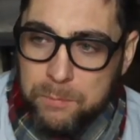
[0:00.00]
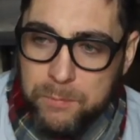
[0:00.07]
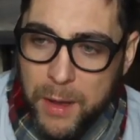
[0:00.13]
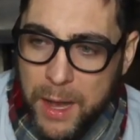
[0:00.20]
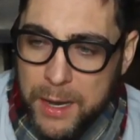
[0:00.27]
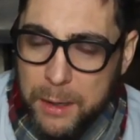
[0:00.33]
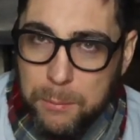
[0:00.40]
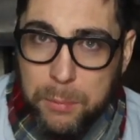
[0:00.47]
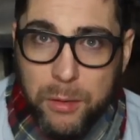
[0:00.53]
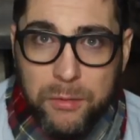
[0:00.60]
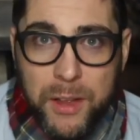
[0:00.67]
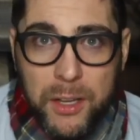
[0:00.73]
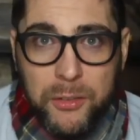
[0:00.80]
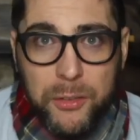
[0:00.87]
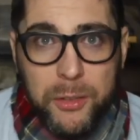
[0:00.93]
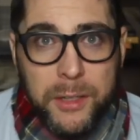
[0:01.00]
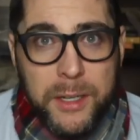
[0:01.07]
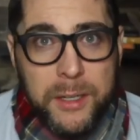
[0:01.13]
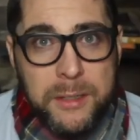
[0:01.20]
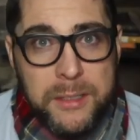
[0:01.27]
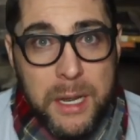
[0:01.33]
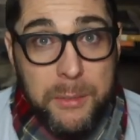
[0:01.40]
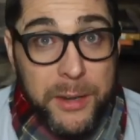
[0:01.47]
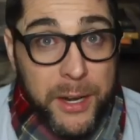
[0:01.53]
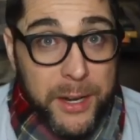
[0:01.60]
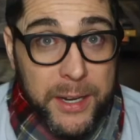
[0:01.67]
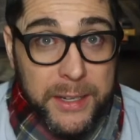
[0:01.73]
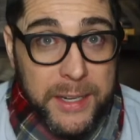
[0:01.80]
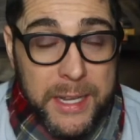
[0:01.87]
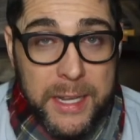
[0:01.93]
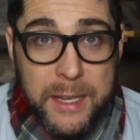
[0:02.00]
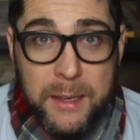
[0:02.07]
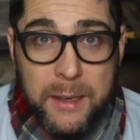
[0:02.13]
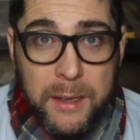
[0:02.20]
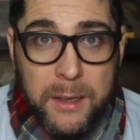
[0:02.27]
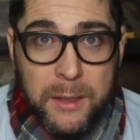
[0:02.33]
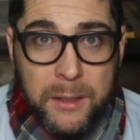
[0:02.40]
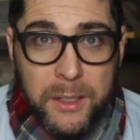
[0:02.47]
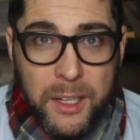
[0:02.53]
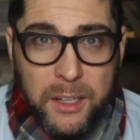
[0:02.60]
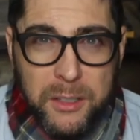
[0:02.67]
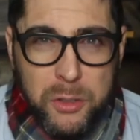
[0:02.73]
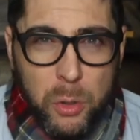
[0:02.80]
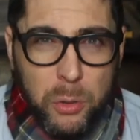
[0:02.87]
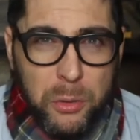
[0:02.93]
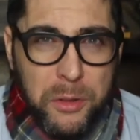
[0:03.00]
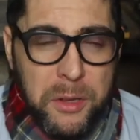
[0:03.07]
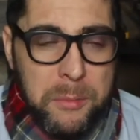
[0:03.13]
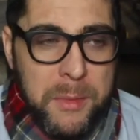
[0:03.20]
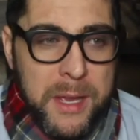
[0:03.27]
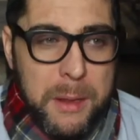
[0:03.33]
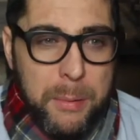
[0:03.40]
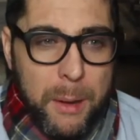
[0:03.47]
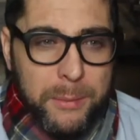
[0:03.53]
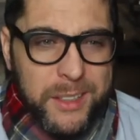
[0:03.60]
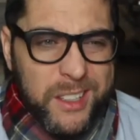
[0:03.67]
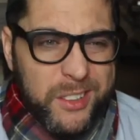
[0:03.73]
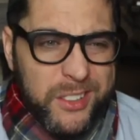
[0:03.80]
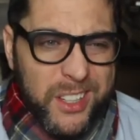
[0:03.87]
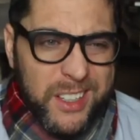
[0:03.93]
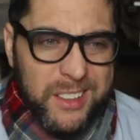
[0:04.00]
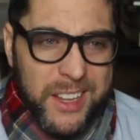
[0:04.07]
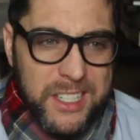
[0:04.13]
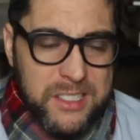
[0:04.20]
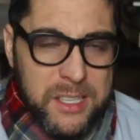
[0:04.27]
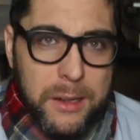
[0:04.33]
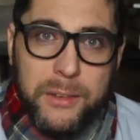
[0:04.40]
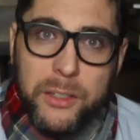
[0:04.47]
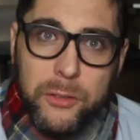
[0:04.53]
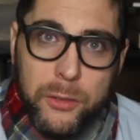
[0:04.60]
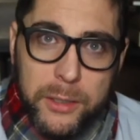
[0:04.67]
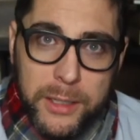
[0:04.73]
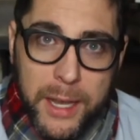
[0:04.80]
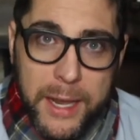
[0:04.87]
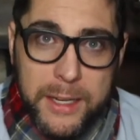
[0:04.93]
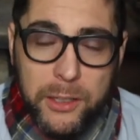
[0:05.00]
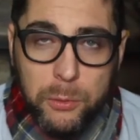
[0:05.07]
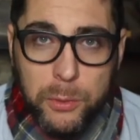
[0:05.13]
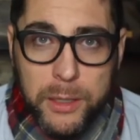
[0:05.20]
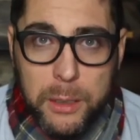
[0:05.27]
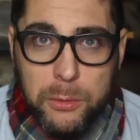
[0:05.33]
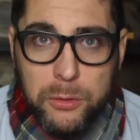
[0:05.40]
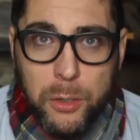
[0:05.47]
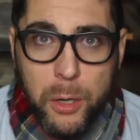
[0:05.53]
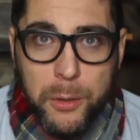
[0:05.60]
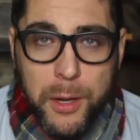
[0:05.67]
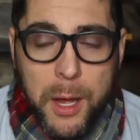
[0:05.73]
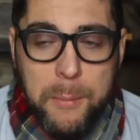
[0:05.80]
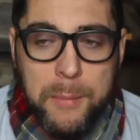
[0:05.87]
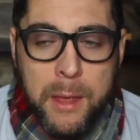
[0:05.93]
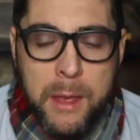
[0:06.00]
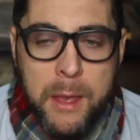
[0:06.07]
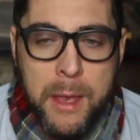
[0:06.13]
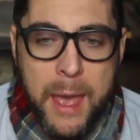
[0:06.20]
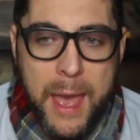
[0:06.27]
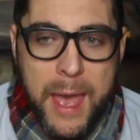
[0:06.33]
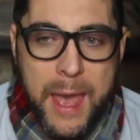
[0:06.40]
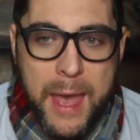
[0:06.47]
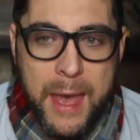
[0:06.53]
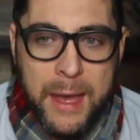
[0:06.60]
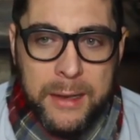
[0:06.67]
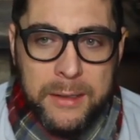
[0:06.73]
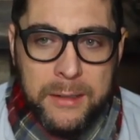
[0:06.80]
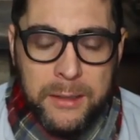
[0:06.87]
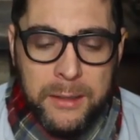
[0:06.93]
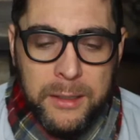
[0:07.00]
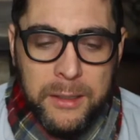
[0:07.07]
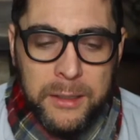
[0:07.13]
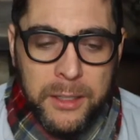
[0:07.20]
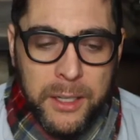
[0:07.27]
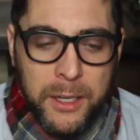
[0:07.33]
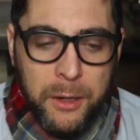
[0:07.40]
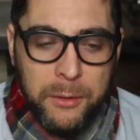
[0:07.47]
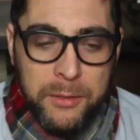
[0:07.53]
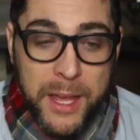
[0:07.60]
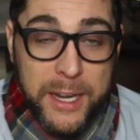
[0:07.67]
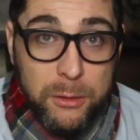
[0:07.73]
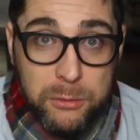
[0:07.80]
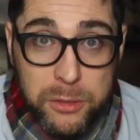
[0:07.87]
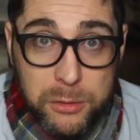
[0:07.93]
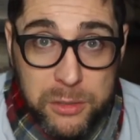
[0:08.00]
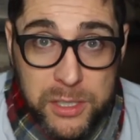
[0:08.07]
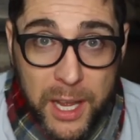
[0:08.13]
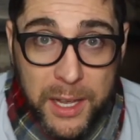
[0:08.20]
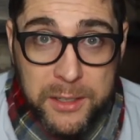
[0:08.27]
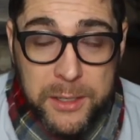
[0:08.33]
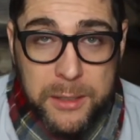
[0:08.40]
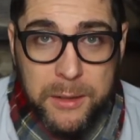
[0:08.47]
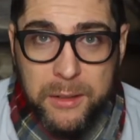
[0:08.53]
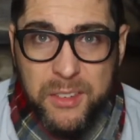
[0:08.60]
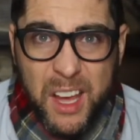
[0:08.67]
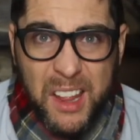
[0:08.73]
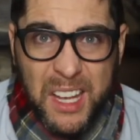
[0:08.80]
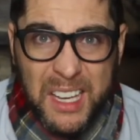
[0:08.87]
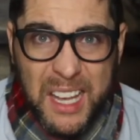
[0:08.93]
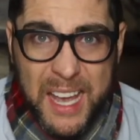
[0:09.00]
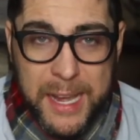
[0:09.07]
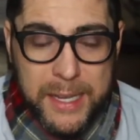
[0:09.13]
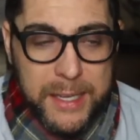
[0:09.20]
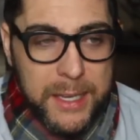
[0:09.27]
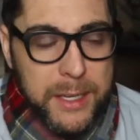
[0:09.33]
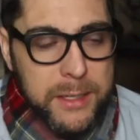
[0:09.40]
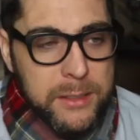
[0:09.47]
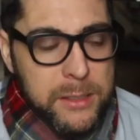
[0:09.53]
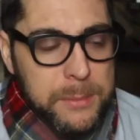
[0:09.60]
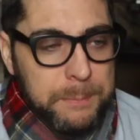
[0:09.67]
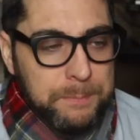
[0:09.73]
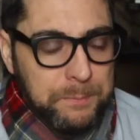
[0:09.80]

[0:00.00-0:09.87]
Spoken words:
I had a professor in seminary, and he, you know, he's older than me. Probably it was like late 70s, early 80s when he was growing up. And, you know, they don't do Santa. They've got like 8 kids.